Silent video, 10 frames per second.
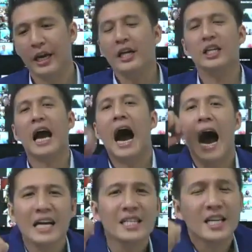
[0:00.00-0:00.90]
They are
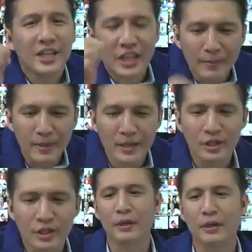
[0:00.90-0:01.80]
higher dimension
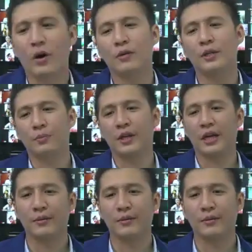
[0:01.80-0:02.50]
and a quarrel with the pit.